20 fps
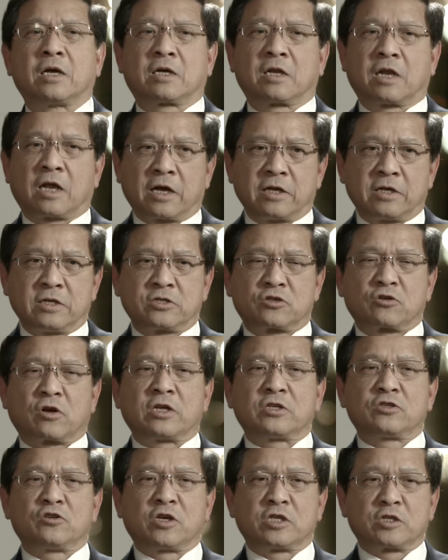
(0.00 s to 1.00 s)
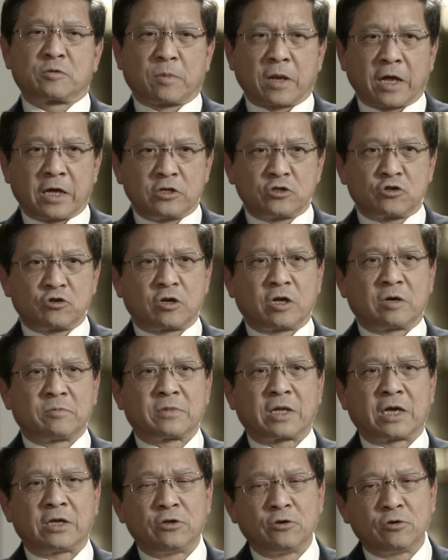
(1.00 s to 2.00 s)
clients, trying to explain to them
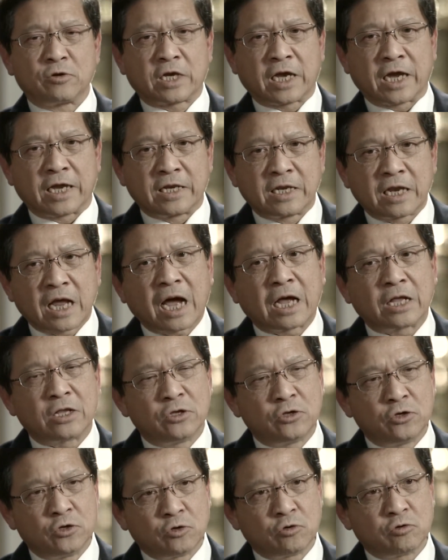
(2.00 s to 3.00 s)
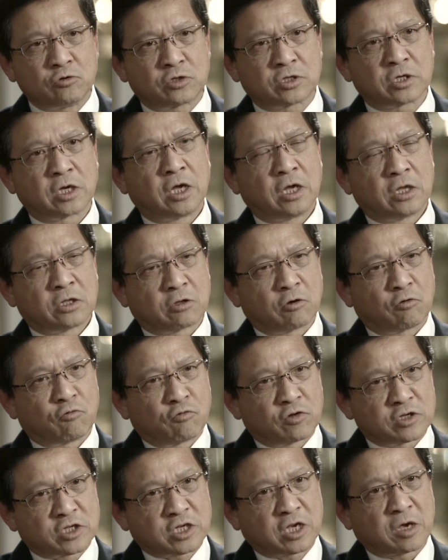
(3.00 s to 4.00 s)
that you cannot use the
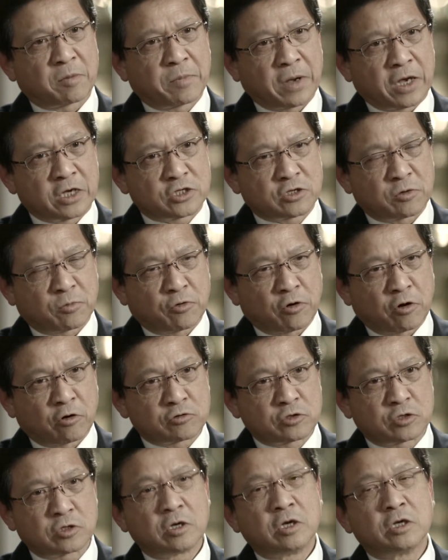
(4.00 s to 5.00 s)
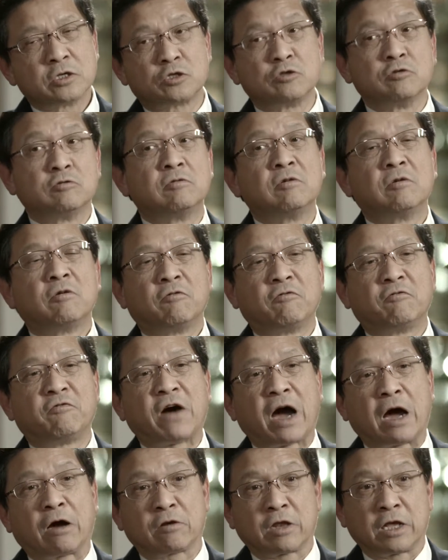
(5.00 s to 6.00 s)
risk-based approach to
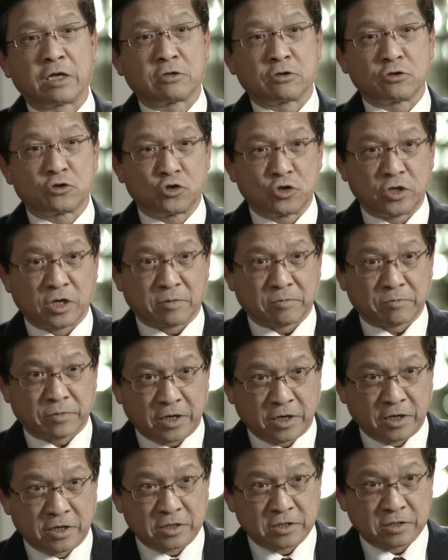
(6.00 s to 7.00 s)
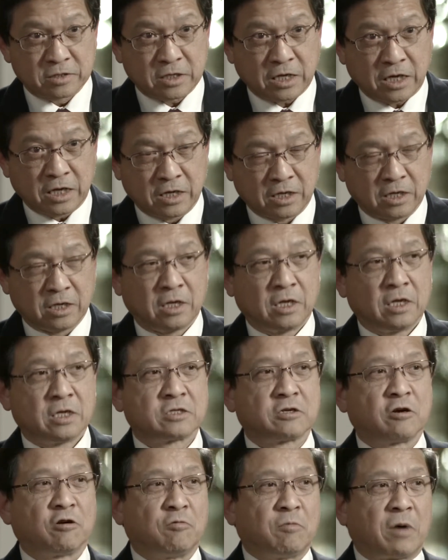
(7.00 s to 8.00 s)
violate the GMPs. Okay?
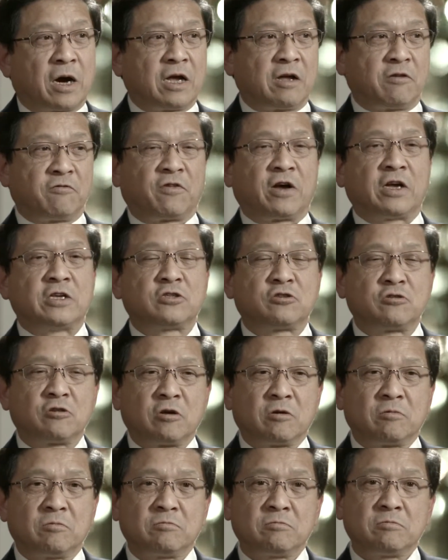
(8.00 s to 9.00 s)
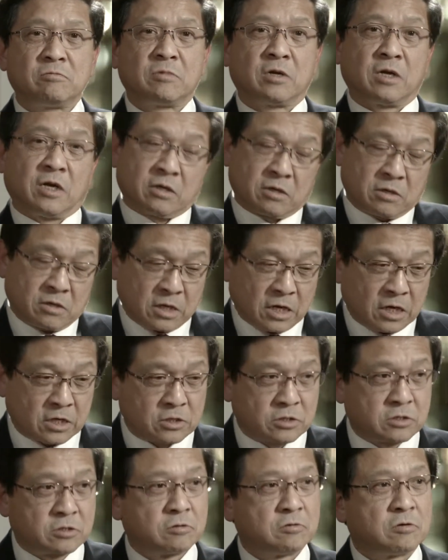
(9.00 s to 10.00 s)
So my advice to them
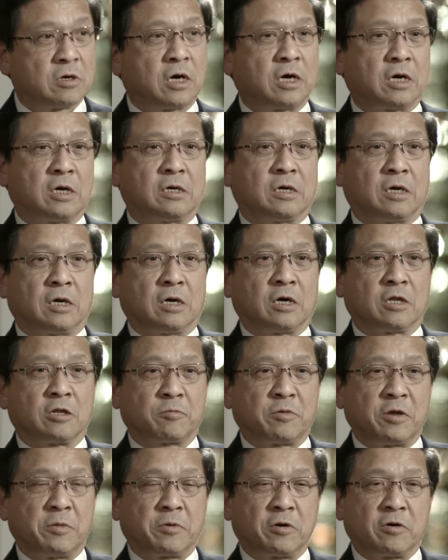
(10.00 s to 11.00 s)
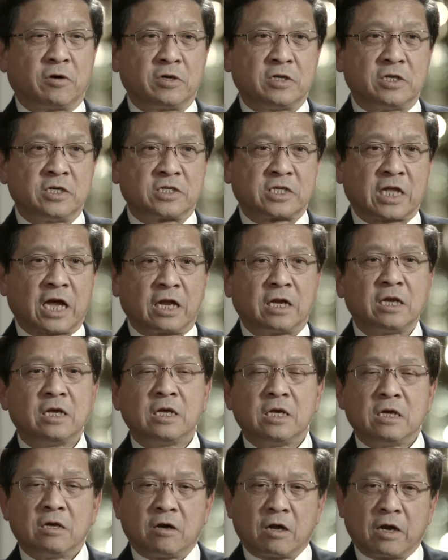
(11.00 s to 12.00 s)
and to other people is that,
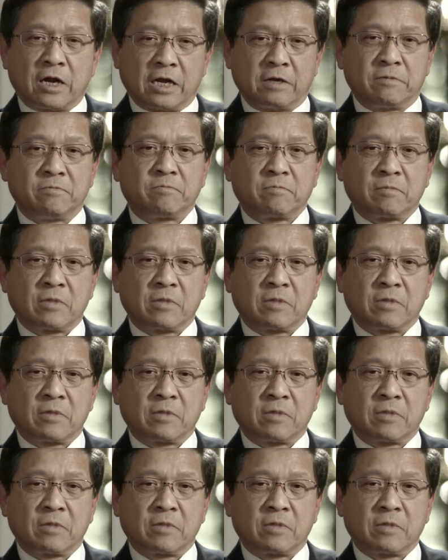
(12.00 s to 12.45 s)
all right,